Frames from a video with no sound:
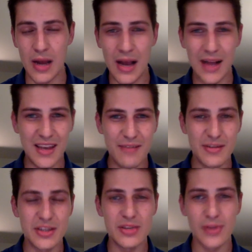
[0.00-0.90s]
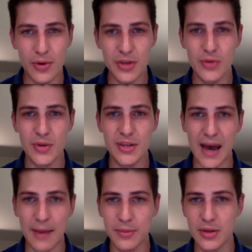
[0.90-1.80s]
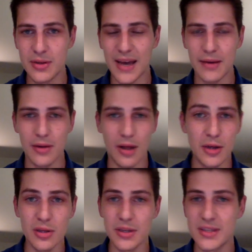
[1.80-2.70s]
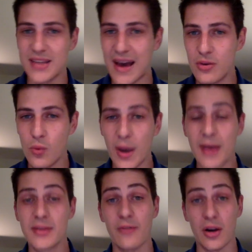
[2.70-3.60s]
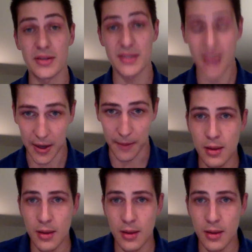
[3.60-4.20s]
as they've been slower to adapt to the technologically savvy ways of our society.